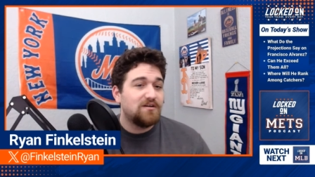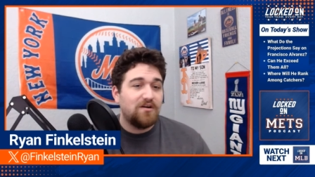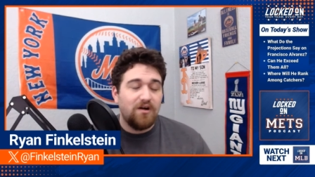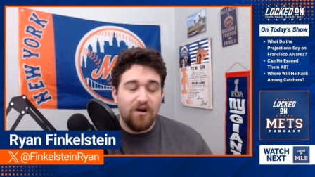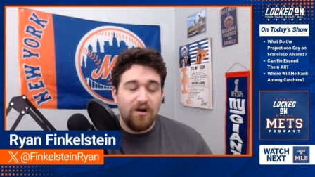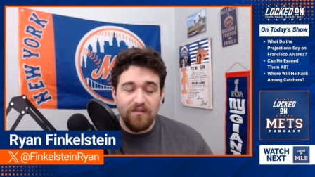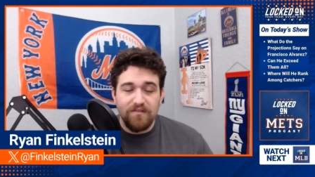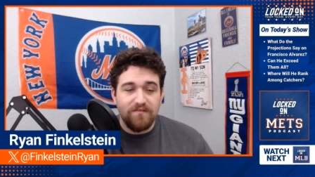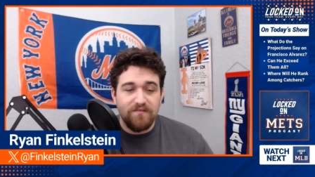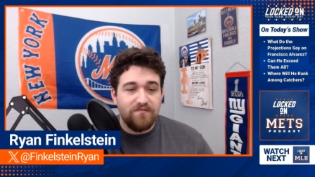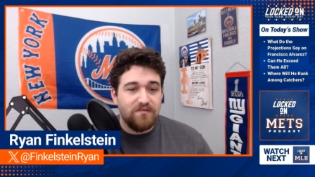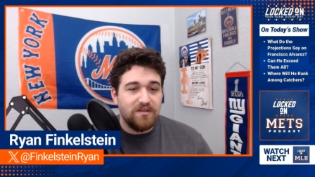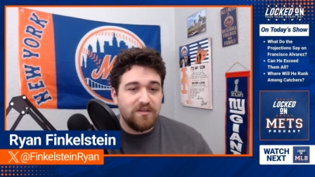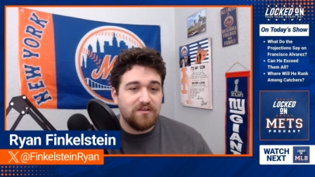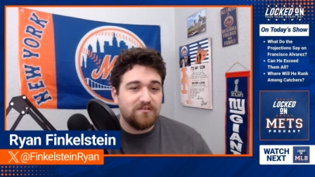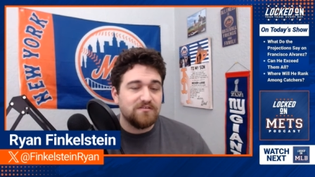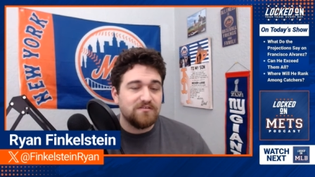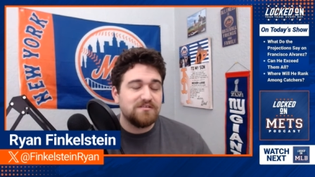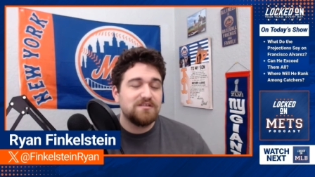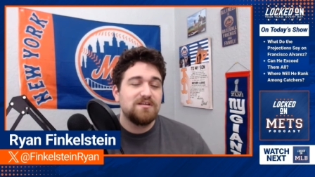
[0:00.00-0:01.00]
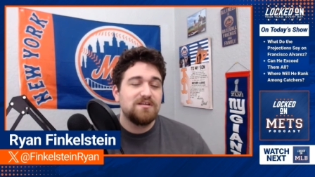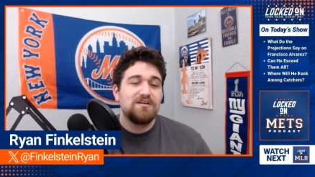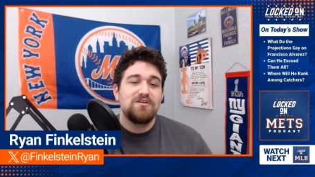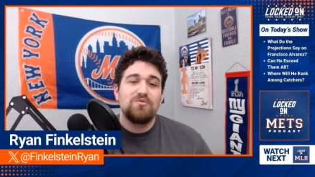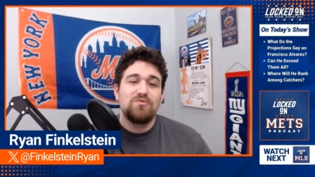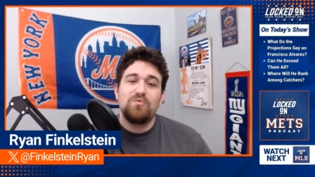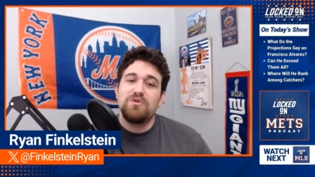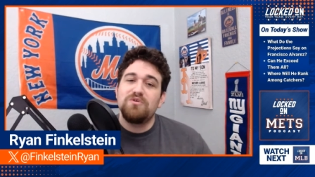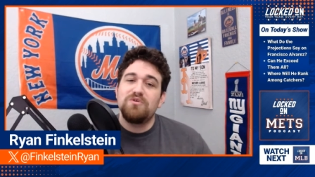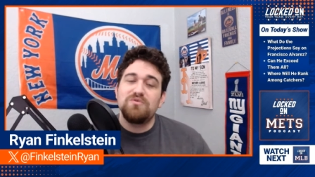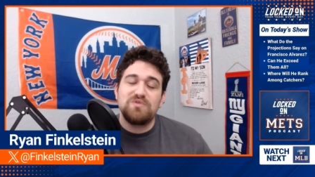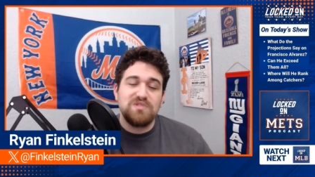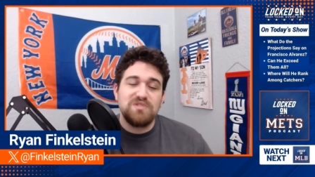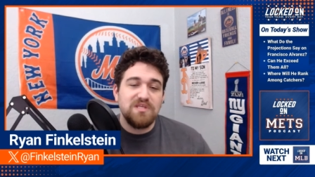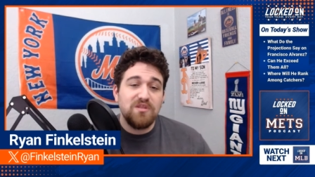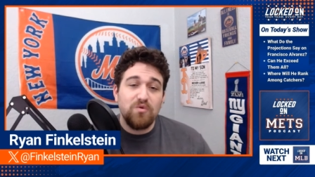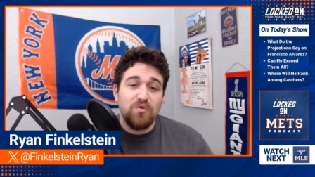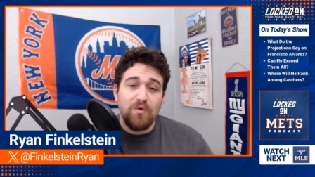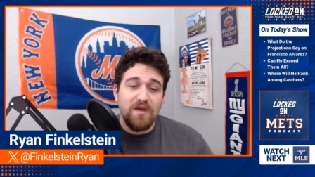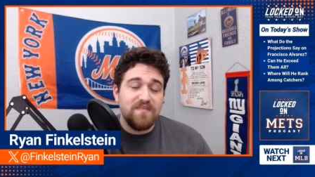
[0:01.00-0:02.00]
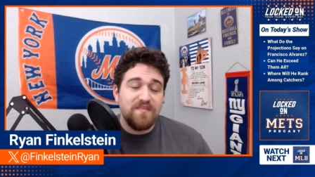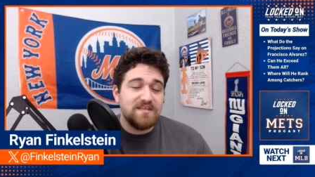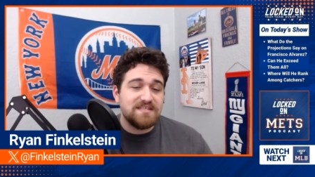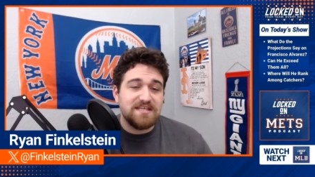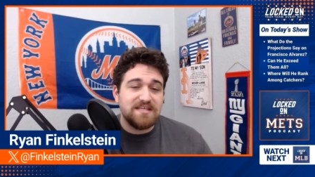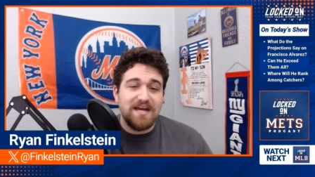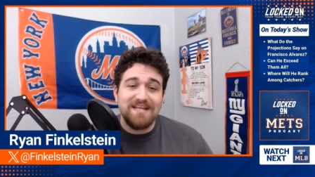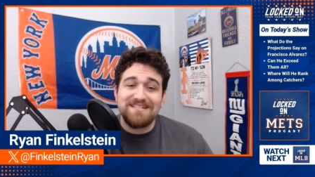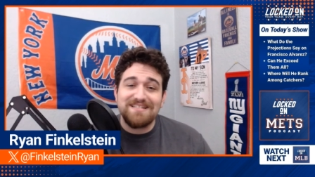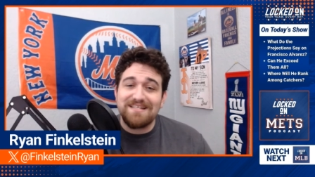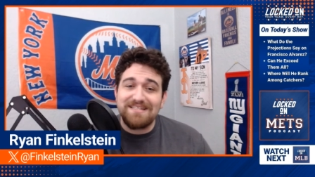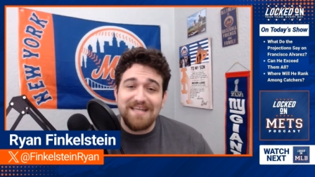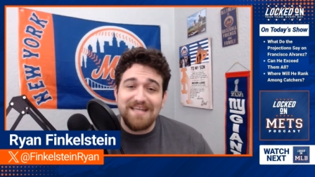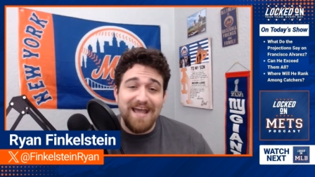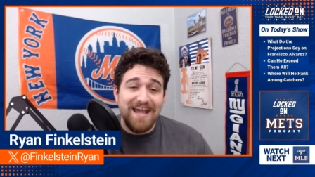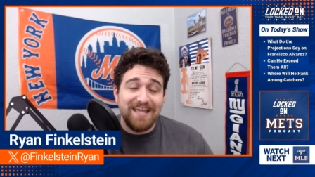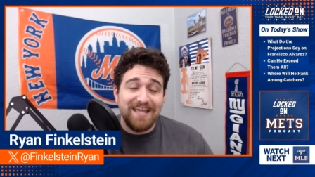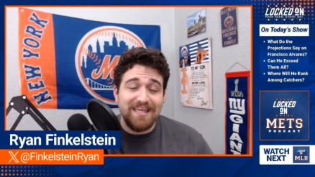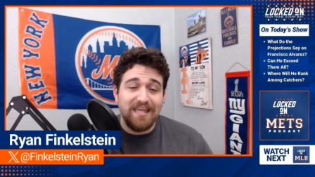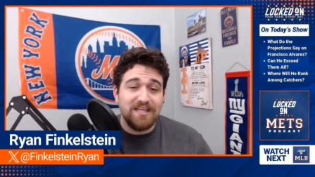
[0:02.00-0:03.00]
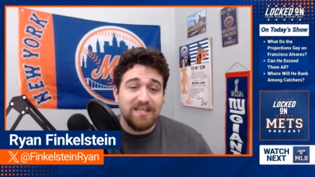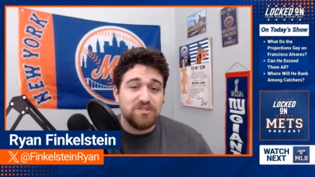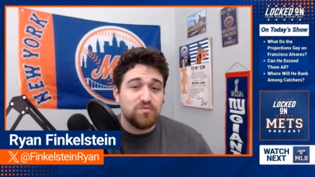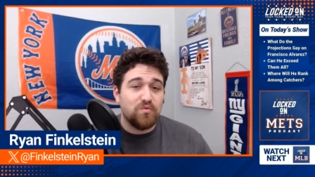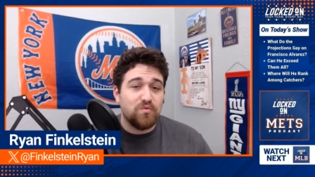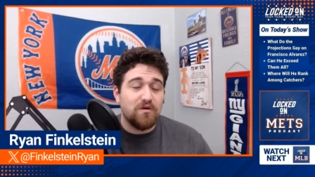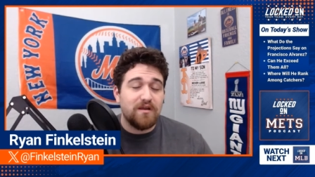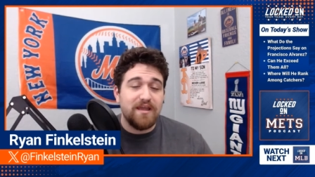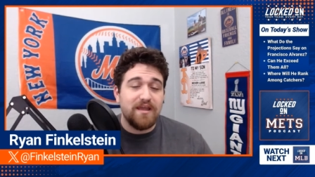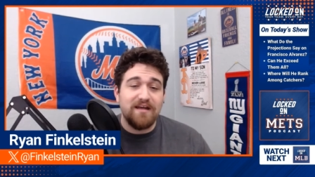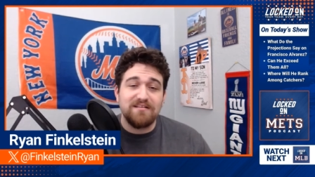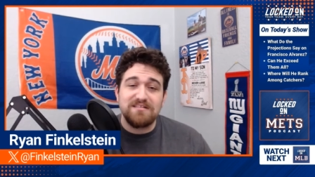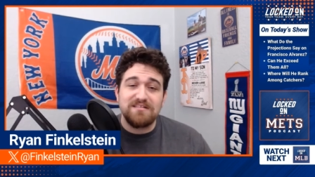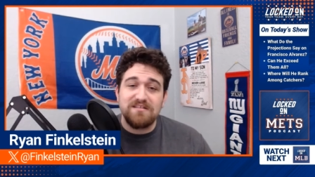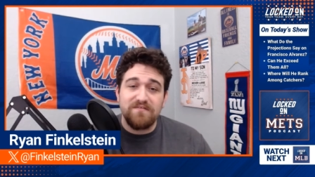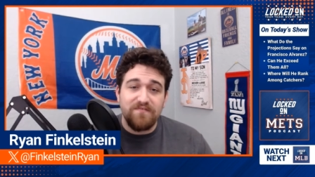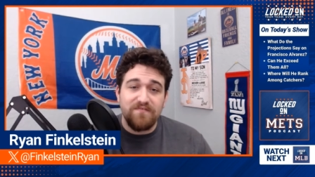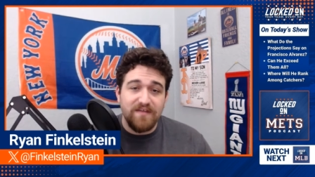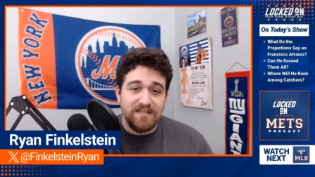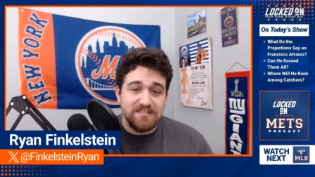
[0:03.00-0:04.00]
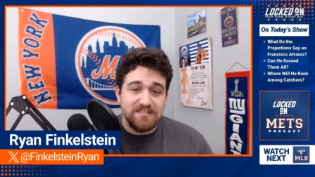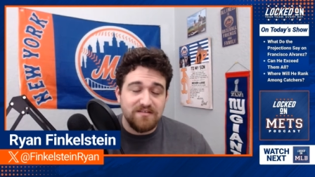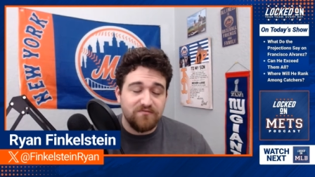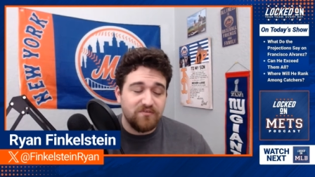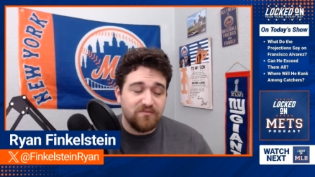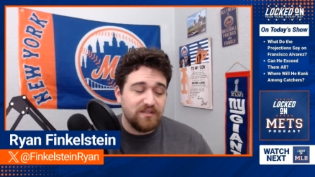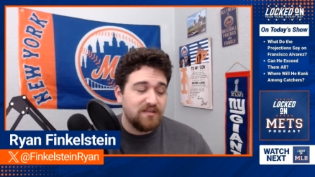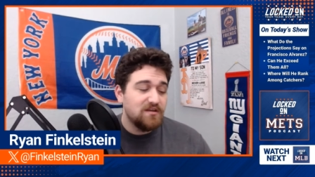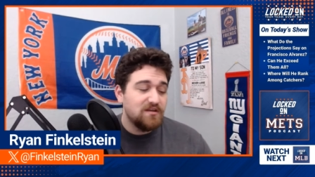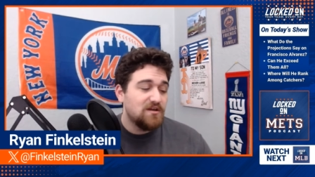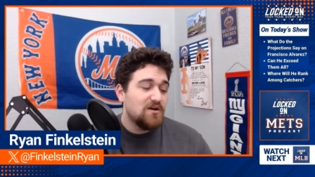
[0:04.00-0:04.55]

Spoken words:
on the field, when you see the way this guy's attacking his workouts defensively,